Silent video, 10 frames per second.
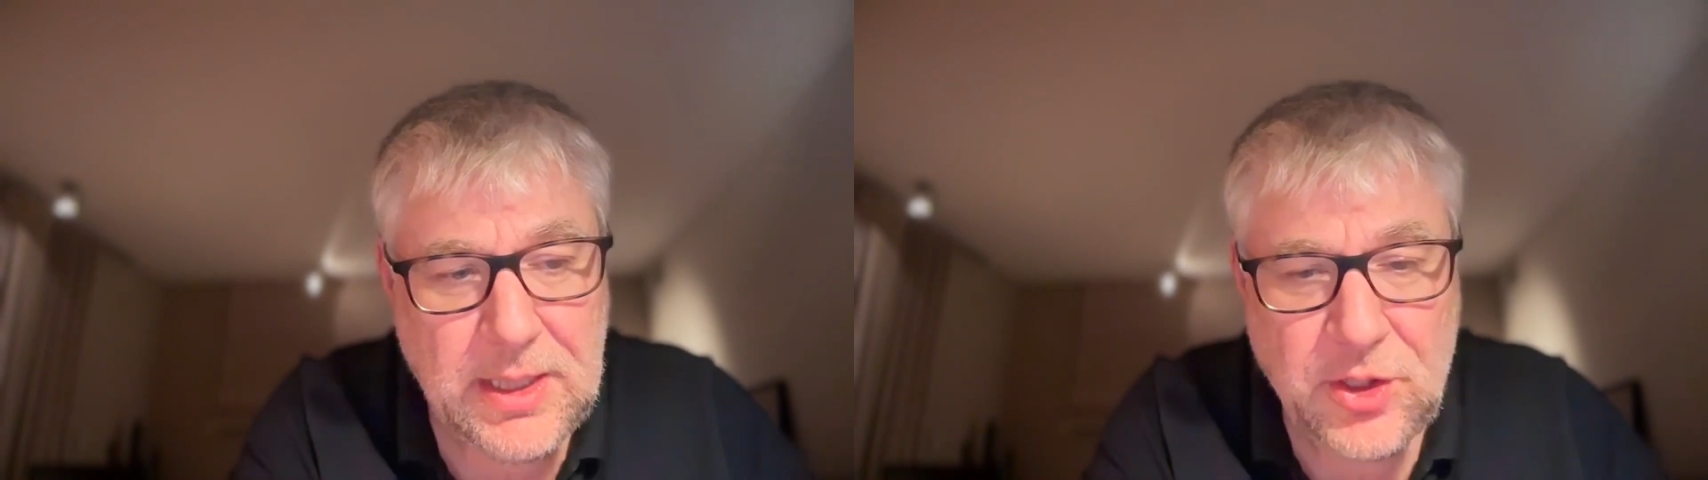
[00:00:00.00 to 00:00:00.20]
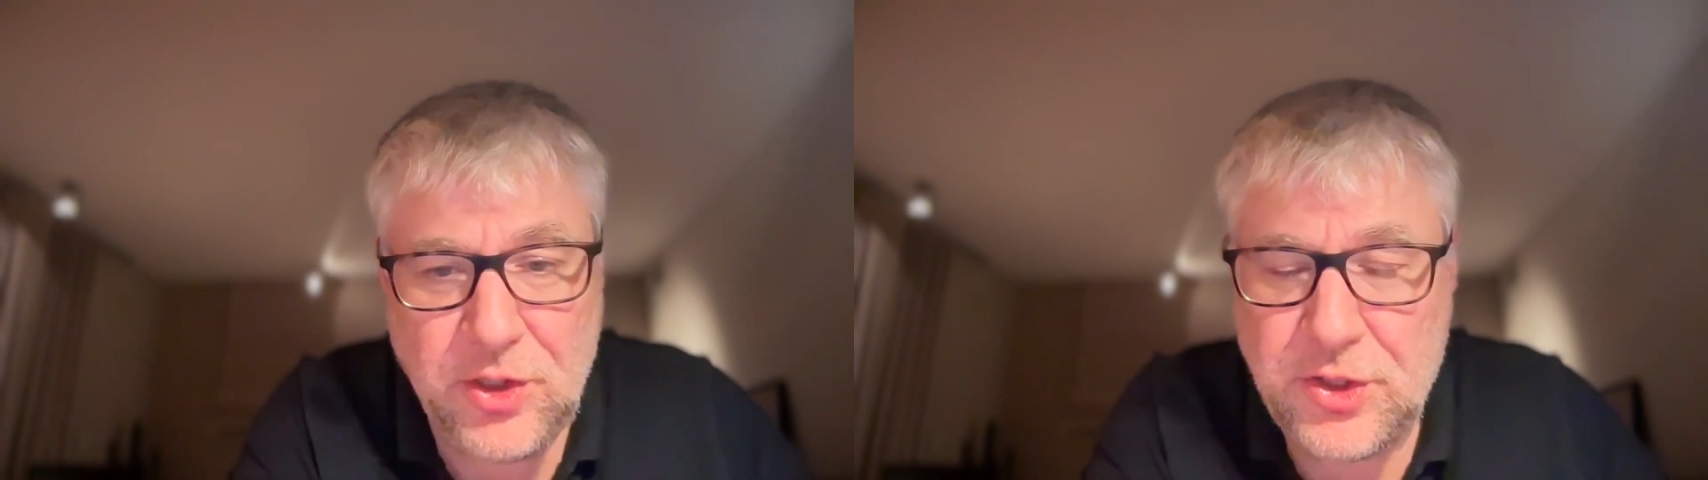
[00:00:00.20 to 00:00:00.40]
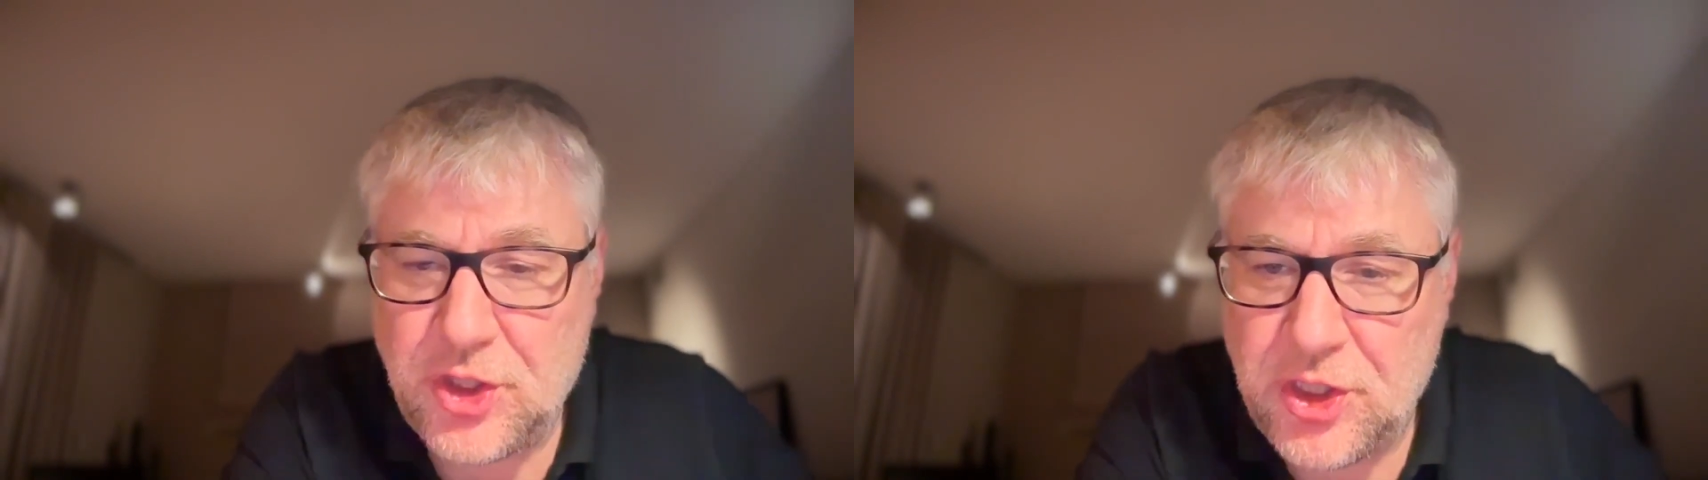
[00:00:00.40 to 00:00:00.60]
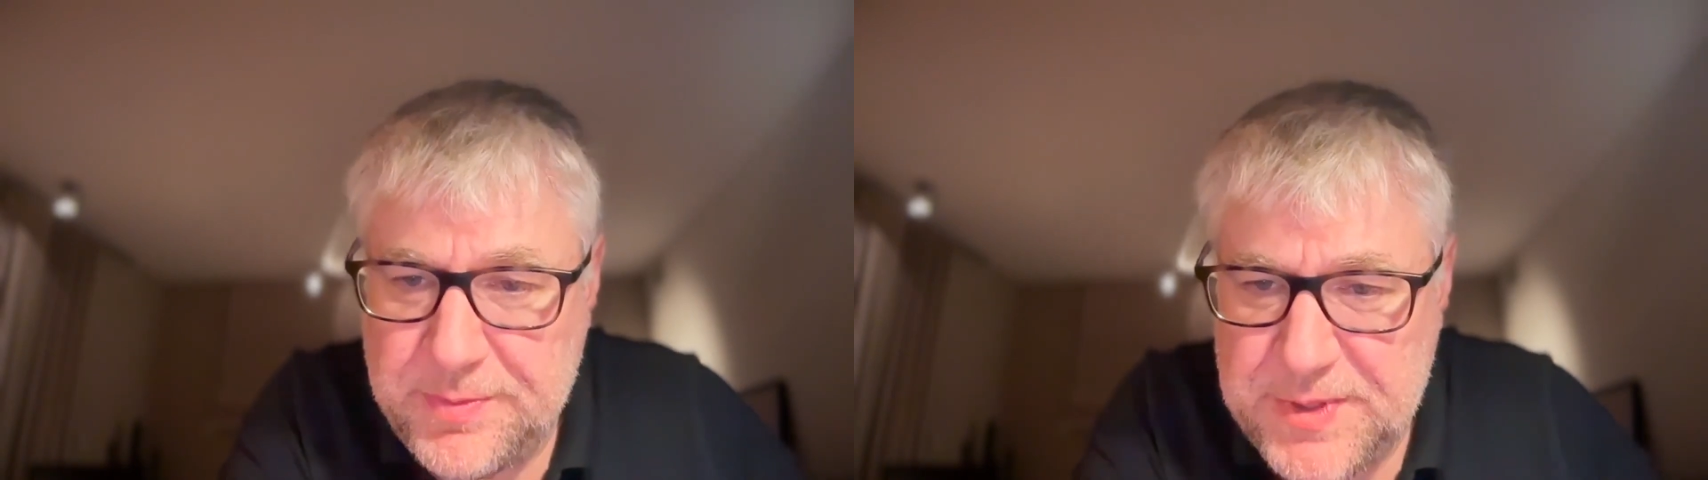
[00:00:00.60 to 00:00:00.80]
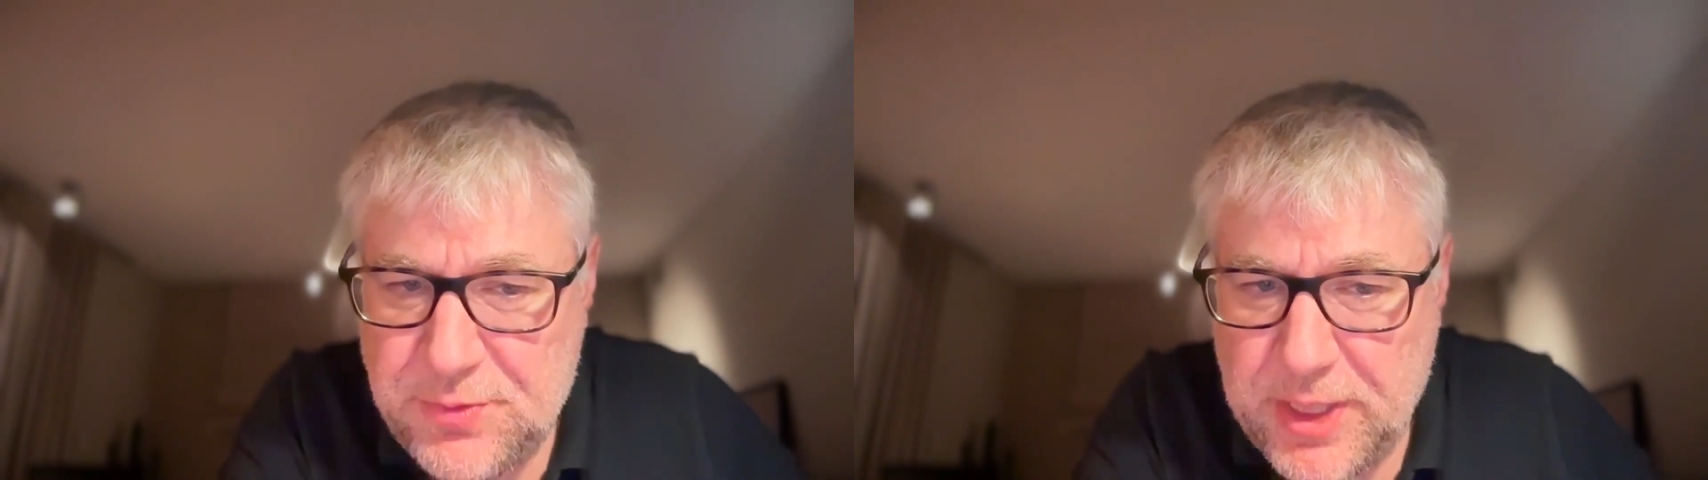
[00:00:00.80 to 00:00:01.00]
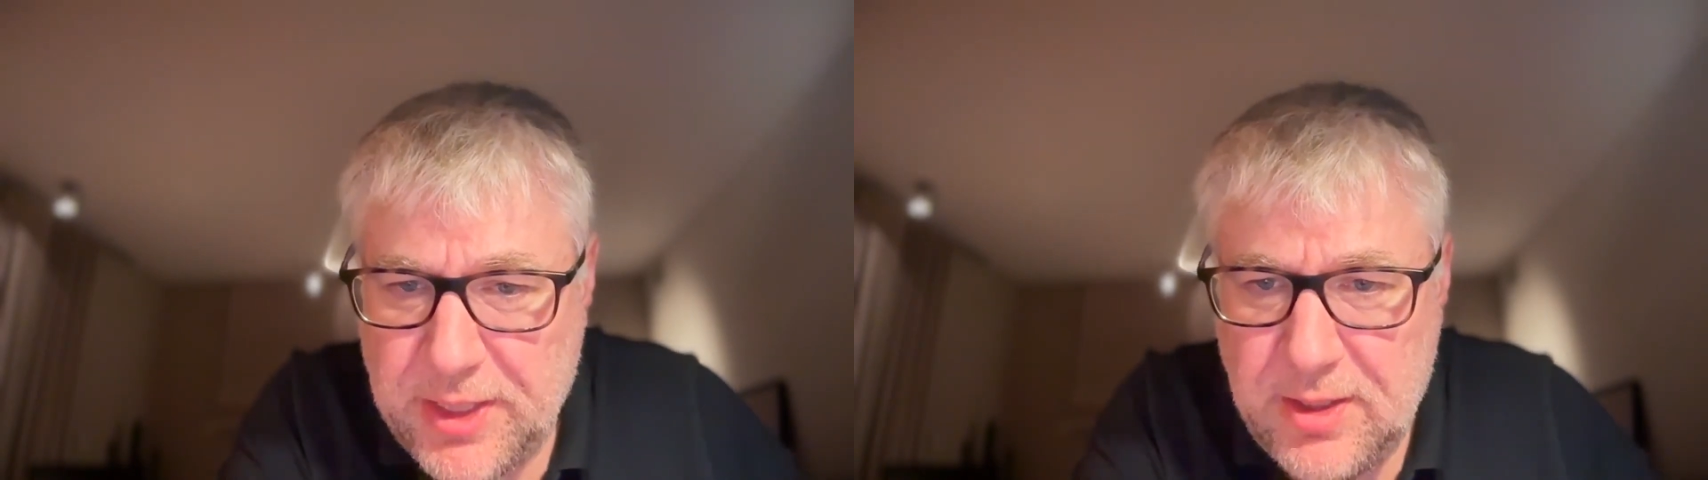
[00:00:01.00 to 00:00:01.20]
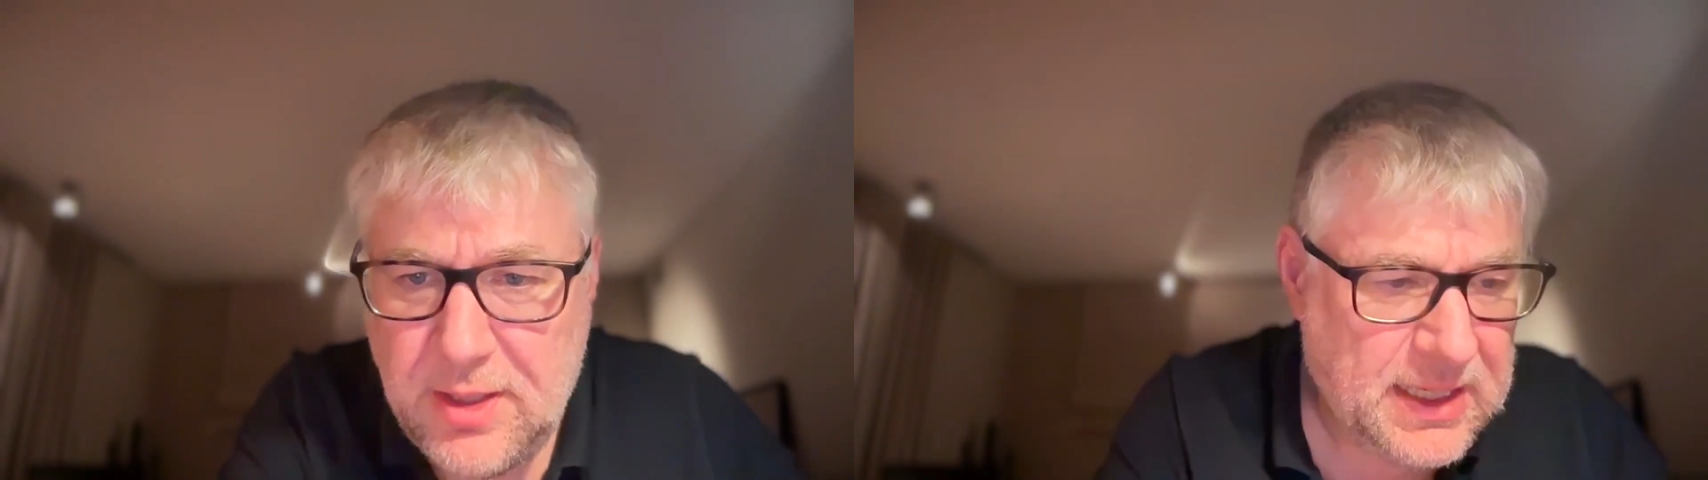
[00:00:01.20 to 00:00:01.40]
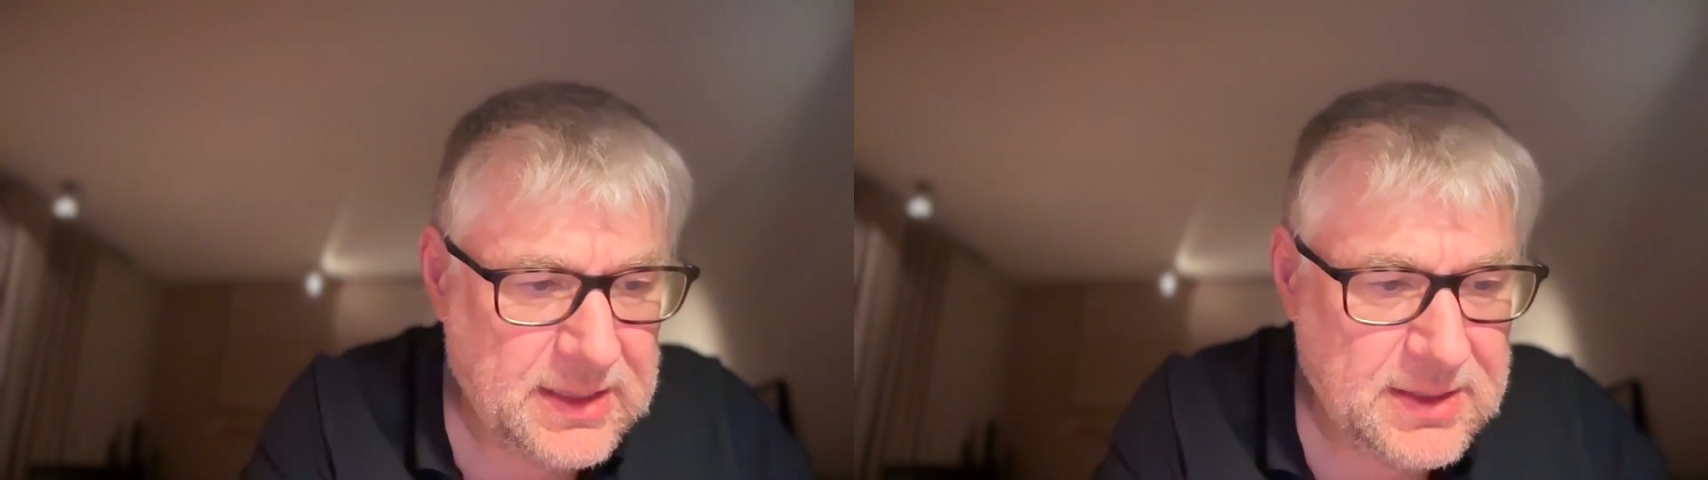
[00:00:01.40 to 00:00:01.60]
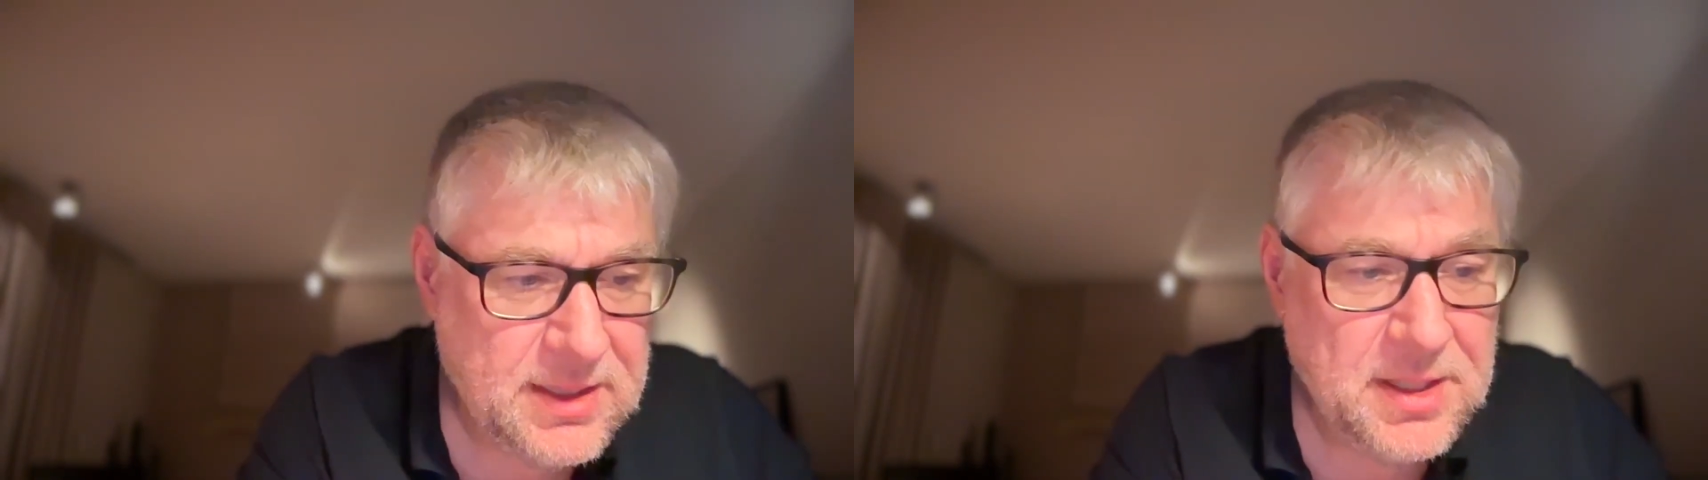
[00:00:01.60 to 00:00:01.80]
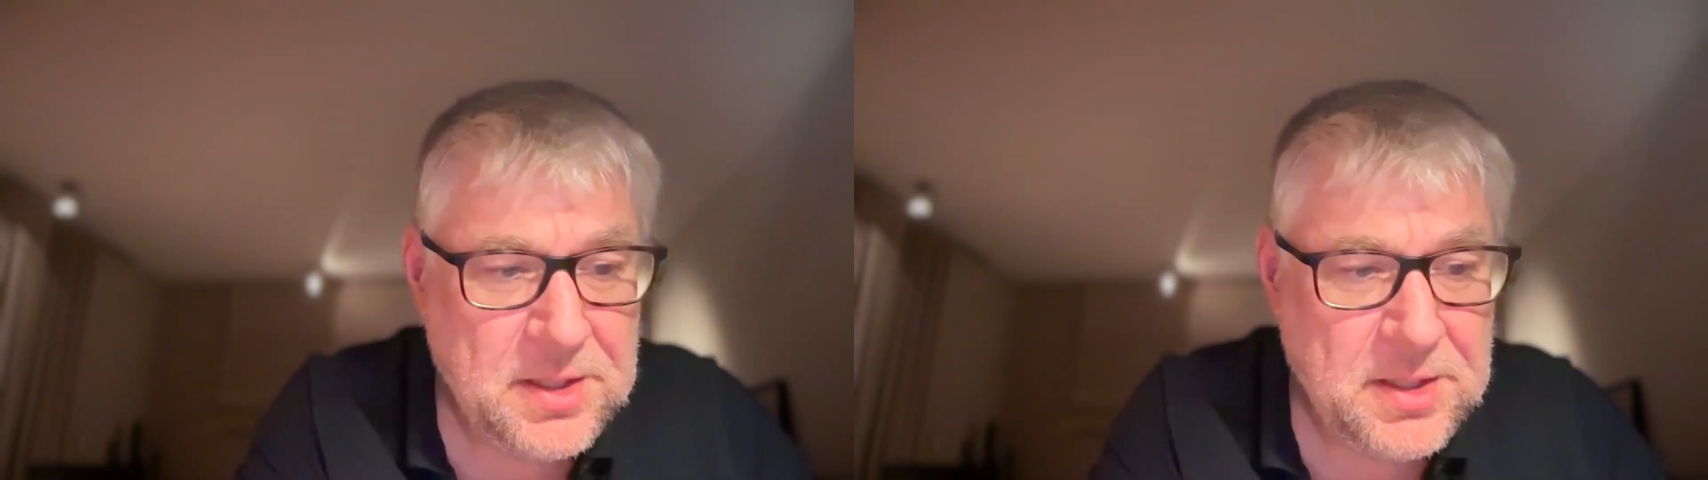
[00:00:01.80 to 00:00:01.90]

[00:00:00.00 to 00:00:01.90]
in an autonomous way and